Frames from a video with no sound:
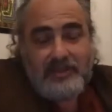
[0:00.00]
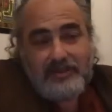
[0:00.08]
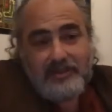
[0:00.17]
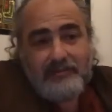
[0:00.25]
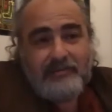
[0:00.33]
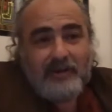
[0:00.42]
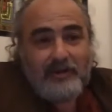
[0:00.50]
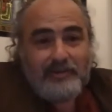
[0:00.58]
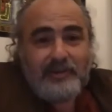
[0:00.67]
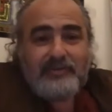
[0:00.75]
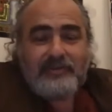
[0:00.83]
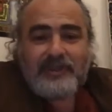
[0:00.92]
a
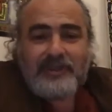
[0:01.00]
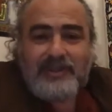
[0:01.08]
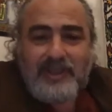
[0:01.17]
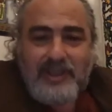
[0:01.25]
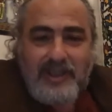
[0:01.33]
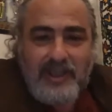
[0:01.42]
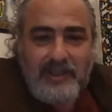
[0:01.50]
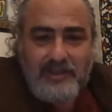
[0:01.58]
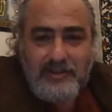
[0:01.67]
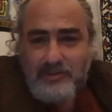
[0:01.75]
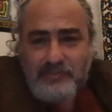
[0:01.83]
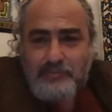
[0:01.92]
farmer, and he
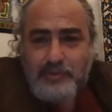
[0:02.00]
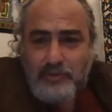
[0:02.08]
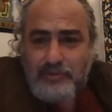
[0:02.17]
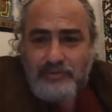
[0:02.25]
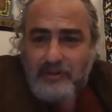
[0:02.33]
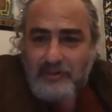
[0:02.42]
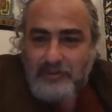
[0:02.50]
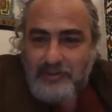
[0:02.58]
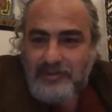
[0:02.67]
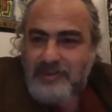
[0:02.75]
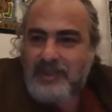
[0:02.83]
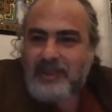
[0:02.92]
was a poor
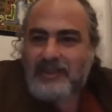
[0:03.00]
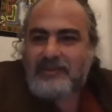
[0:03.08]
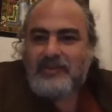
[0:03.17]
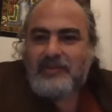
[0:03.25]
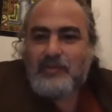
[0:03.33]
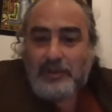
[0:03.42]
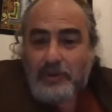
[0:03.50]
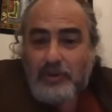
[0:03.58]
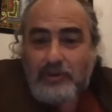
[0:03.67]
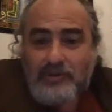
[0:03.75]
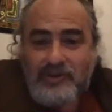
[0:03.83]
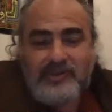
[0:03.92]
farmer, and he had one
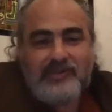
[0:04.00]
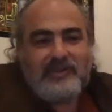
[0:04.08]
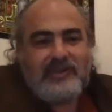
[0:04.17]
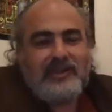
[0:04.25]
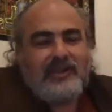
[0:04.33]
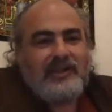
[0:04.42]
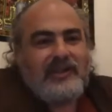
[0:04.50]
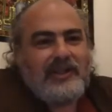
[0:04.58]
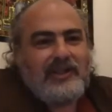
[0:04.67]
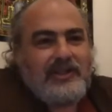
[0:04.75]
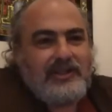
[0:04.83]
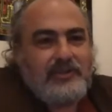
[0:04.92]
horse
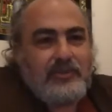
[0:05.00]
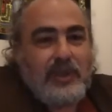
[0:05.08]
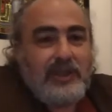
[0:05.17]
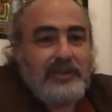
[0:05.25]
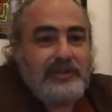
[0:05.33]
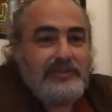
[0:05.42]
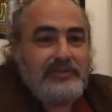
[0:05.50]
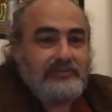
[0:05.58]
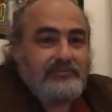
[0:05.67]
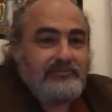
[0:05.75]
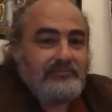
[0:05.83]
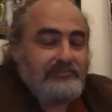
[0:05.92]
and one
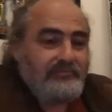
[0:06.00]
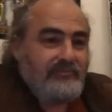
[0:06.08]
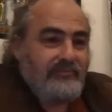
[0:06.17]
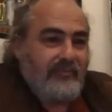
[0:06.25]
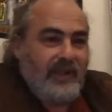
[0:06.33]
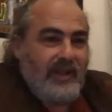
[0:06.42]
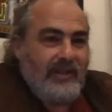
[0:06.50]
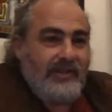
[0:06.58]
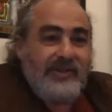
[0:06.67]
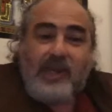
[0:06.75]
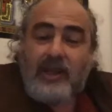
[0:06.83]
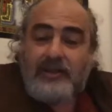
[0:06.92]

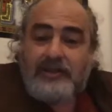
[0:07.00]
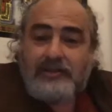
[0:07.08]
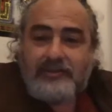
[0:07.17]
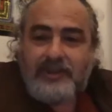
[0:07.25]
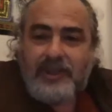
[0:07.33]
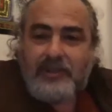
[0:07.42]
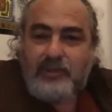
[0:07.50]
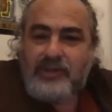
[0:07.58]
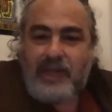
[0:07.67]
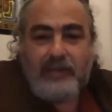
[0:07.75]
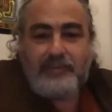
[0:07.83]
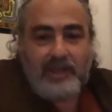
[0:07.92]
son that was
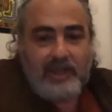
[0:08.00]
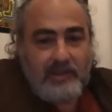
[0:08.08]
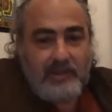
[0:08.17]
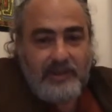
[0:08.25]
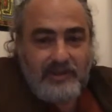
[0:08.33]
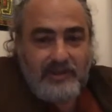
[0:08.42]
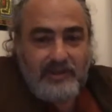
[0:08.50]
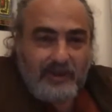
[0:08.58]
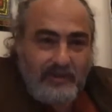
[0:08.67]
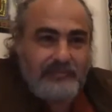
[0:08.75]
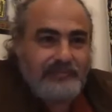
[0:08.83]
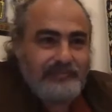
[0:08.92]
helping him in the
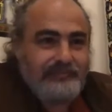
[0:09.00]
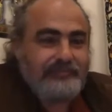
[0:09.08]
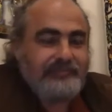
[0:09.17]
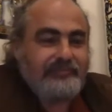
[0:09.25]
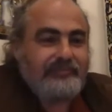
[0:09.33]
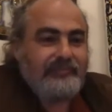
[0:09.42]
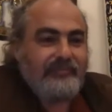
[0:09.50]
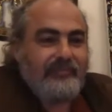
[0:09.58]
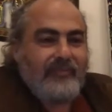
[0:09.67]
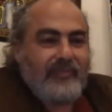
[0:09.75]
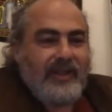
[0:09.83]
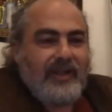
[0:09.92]
farm.
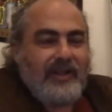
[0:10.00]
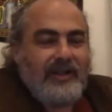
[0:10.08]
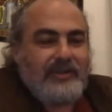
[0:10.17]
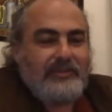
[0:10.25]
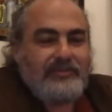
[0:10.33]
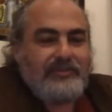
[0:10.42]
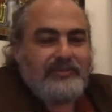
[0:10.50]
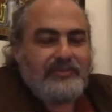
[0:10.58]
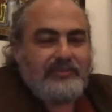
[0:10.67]
Um,